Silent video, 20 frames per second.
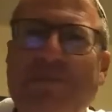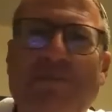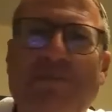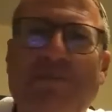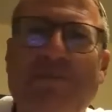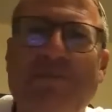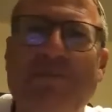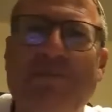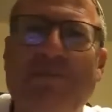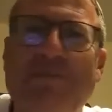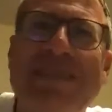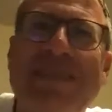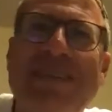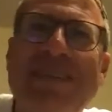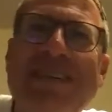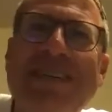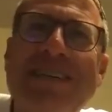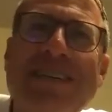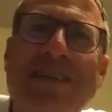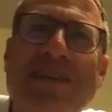some reason,
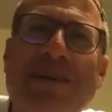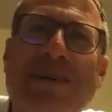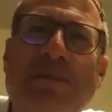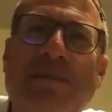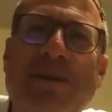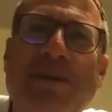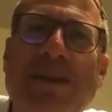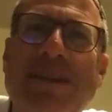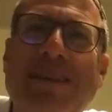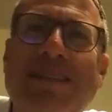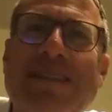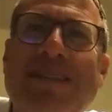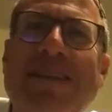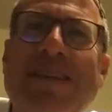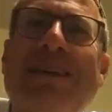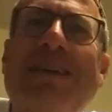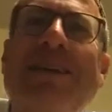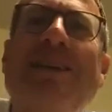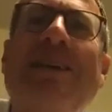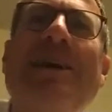but
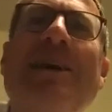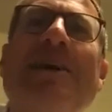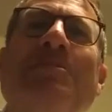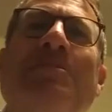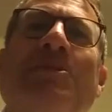I'm